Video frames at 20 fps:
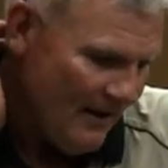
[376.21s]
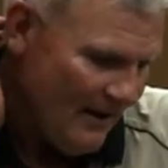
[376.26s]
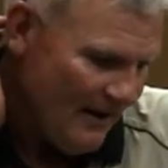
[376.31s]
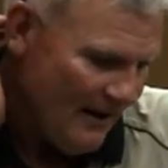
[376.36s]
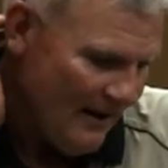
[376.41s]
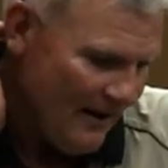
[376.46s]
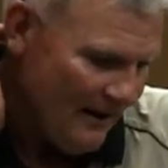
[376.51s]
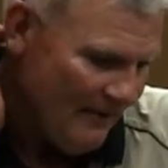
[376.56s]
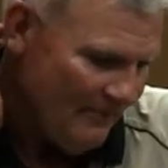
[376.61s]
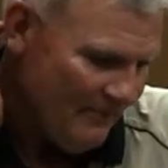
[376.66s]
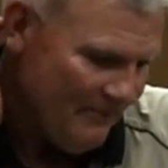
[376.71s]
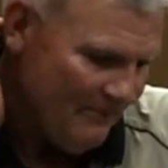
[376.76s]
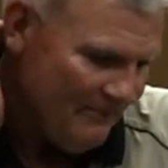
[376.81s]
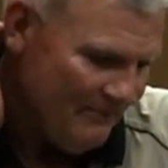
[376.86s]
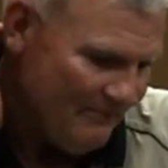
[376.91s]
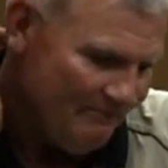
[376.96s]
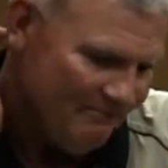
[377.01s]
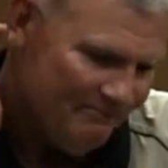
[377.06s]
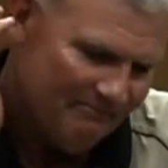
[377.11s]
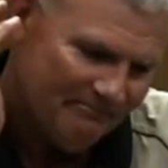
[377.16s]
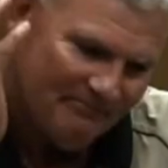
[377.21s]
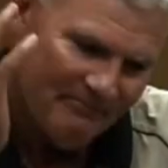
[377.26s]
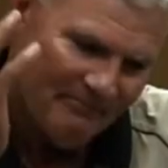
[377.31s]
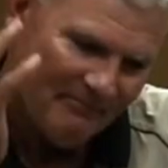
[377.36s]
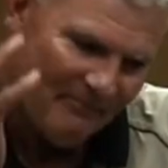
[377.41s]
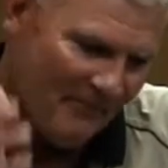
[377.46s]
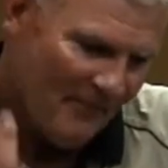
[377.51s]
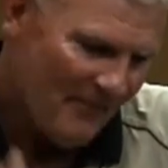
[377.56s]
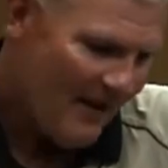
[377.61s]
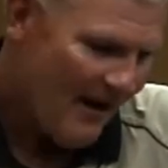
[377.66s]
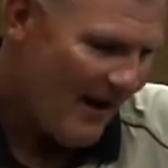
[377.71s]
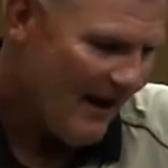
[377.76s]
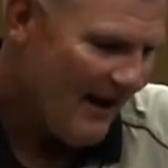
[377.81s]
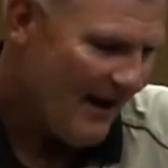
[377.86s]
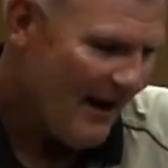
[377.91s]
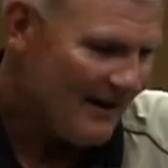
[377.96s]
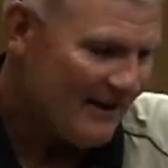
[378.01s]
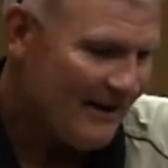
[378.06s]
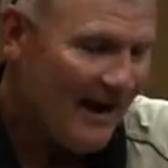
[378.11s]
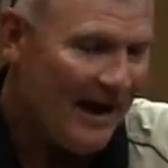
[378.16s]
I'd
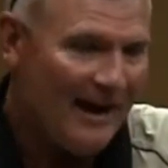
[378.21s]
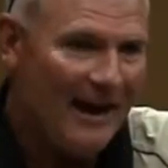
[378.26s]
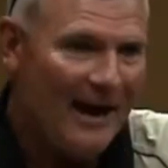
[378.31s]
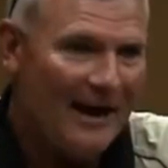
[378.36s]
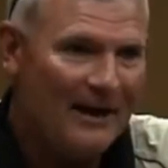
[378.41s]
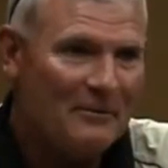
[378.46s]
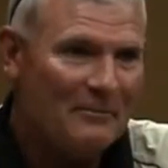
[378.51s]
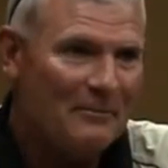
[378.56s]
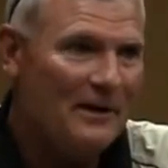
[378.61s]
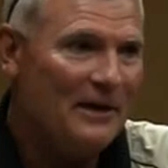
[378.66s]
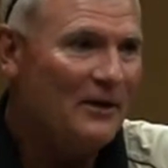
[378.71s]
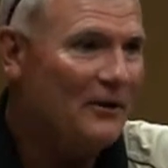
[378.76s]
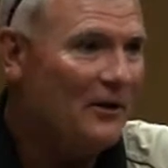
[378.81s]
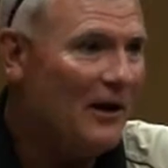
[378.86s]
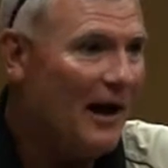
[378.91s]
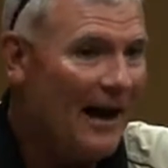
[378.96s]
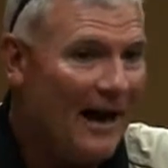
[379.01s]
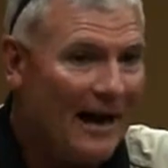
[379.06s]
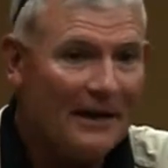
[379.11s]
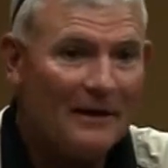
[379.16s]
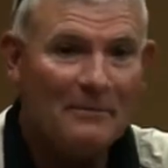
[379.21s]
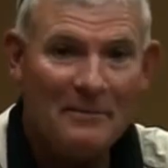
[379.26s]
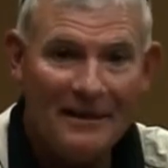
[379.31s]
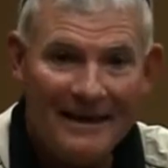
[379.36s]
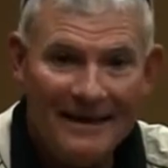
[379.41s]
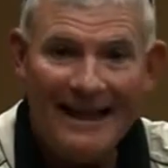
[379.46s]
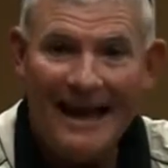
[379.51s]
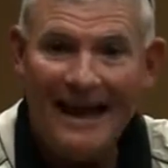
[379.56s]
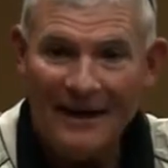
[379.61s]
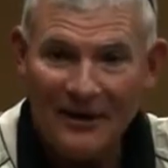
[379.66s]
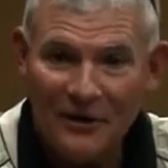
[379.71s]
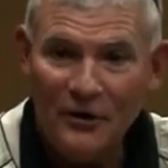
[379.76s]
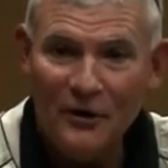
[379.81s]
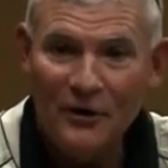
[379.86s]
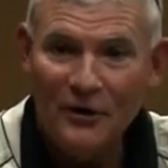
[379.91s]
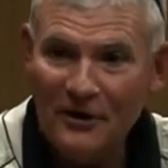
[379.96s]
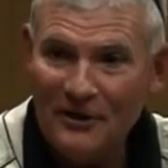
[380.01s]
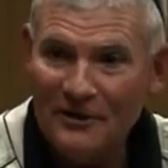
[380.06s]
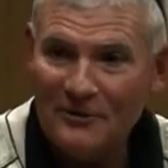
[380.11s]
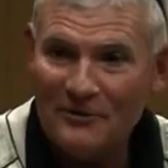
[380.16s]
like to be good. I'd like to be that
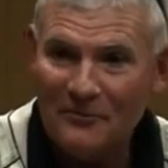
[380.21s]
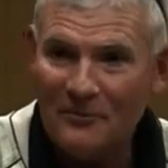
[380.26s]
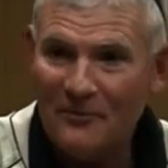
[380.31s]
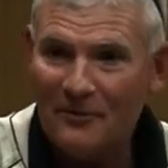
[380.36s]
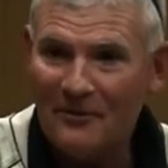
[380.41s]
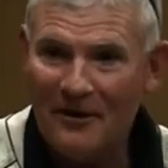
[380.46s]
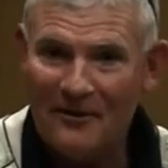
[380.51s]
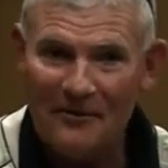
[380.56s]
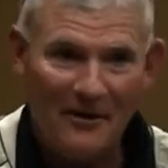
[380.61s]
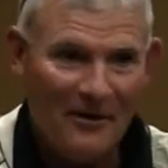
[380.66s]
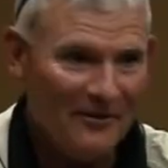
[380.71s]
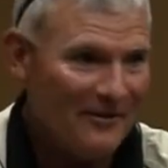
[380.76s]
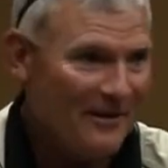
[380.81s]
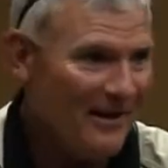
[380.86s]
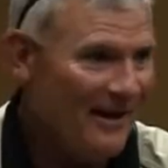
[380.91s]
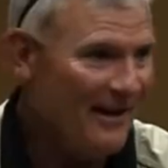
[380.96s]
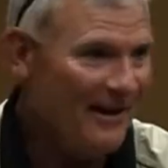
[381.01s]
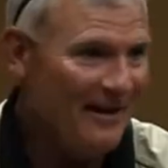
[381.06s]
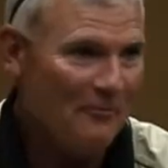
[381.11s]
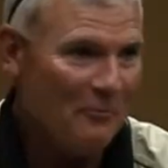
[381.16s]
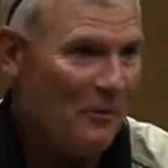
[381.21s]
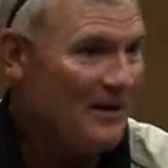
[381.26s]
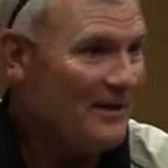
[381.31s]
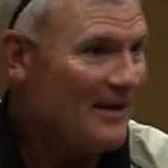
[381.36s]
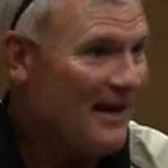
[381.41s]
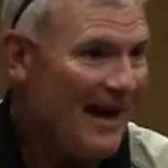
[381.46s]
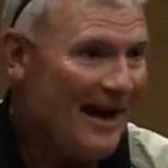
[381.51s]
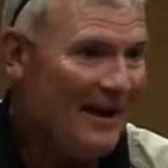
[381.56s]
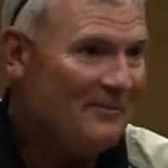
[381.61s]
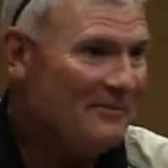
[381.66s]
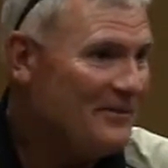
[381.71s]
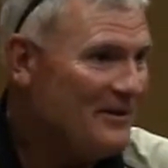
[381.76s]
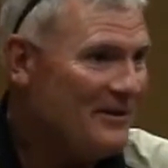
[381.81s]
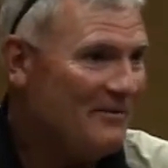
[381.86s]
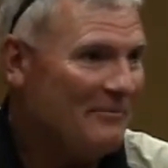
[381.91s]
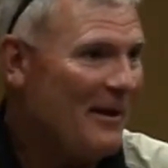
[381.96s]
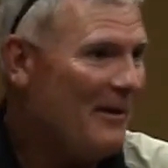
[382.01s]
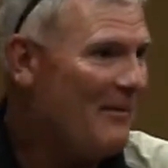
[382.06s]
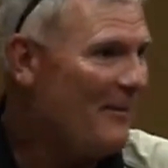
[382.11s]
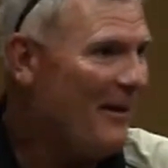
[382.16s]
good as one time in
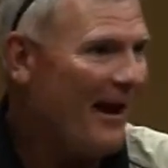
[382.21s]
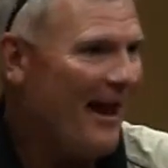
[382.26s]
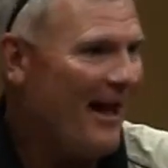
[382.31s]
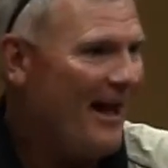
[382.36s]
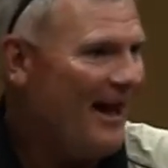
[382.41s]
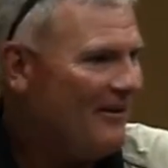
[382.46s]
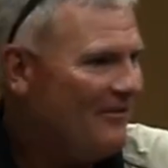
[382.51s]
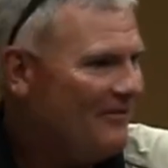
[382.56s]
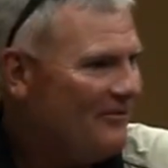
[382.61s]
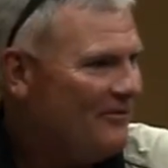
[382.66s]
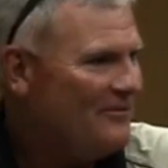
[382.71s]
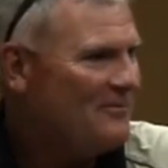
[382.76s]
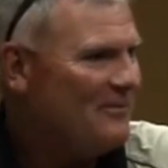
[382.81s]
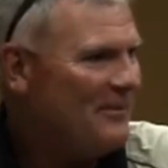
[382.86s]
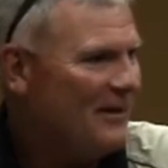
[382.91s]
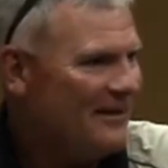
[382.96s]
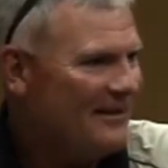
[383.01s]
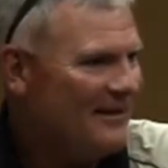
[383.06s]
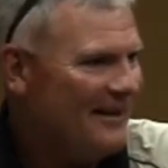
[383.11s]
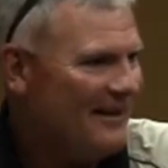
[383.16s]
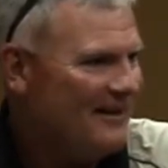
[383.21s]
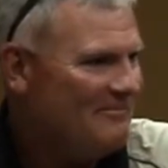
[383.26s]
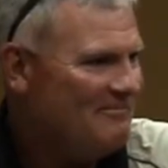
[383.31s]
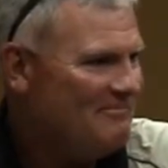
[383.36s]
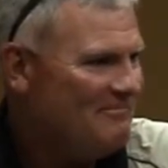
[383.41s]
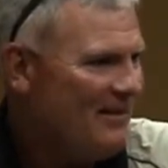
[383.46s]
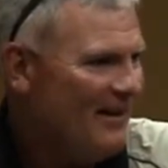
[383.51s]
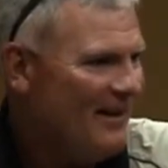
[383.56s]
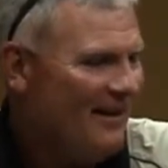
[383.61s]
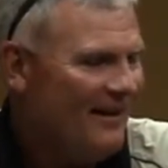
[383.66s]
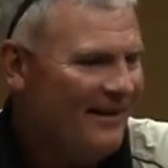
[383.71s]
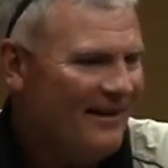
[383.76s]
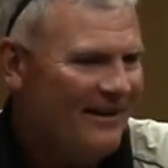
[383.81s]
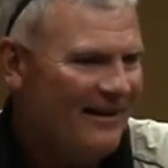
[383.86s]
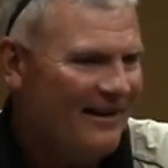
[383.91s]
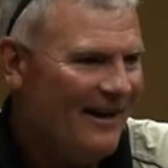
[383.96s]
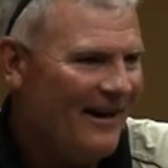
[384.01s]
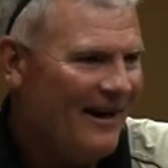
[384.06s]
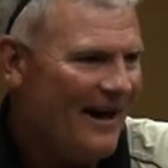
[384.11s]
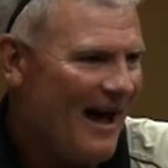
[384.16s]
my life, but
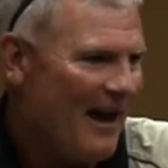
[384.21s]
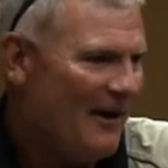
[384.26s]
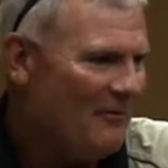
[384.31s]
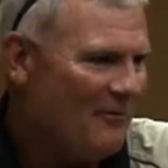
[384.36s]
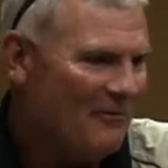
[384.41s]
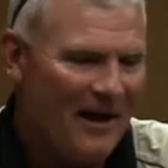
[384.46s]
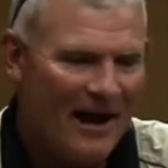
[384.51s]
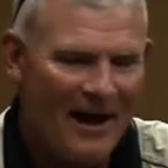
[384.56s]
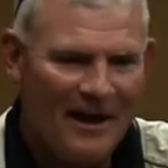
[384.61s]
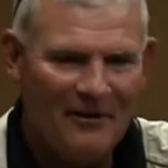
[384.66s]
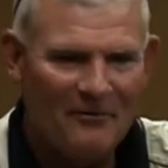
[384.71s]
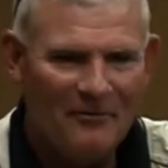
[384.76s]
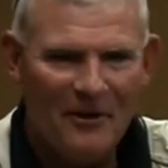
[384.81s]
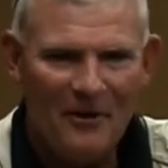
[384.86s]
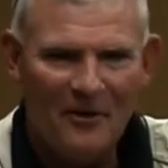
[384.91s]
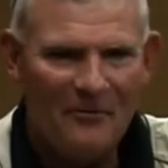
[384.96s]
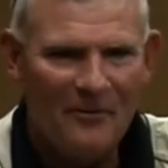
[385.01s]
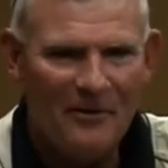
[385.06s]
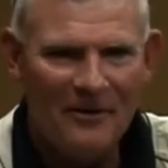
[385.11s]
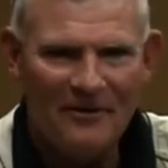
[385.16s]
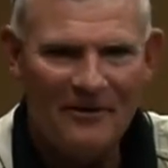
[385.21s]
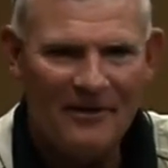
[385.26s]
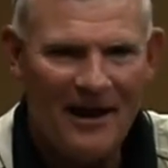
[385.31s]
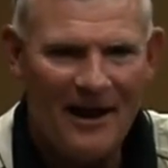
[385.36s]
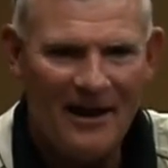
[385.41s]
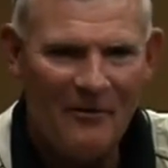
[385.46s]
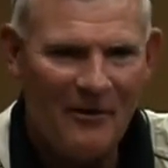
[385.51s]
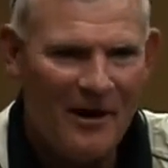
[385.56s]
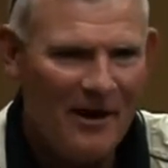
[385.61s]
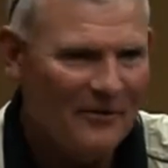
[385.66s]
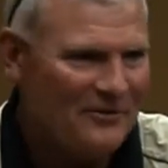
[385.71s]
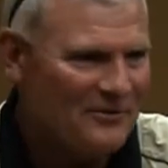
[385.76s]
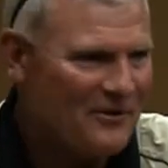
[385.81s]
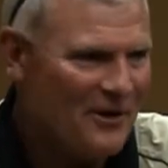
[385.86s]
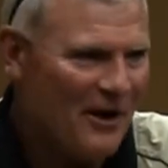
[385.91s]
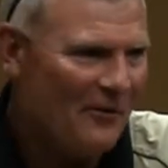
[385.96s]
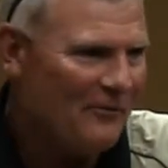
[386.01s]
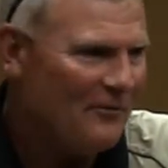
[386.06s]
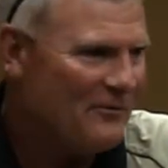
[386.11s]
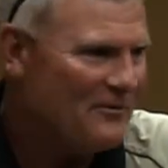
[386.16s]
I don't know whether I know how this
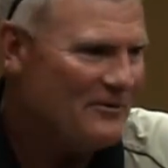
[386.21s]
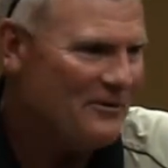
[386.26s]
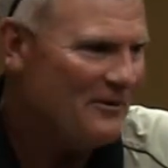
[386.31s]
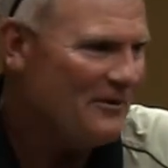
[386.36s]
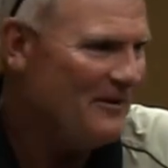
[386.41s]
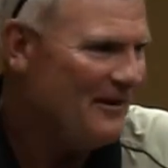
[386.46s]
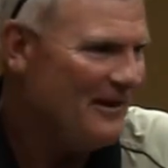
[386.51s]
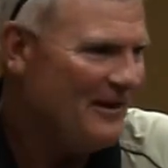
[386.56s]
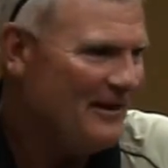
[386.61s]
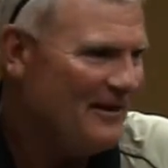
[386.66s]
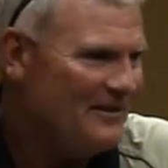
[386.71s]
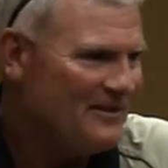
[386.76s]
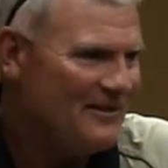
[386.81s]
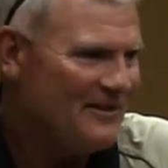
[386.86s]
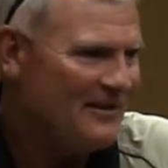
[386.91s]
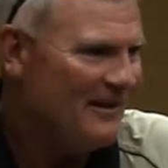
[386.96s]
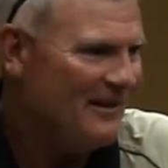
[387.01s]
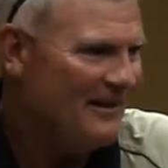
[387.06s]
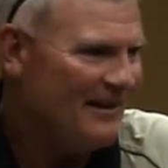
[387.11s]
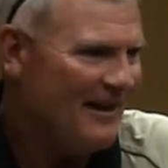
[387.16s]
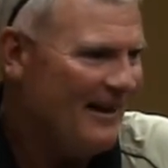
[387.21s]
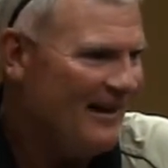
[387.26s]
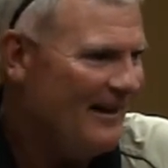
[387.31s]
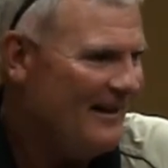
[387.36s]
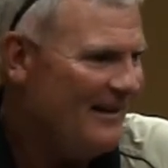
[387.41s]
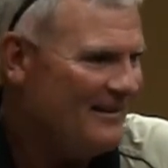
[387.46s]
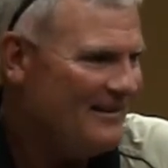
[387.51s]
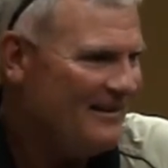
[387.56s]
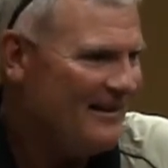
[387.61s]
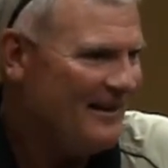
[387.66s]
conference is, and it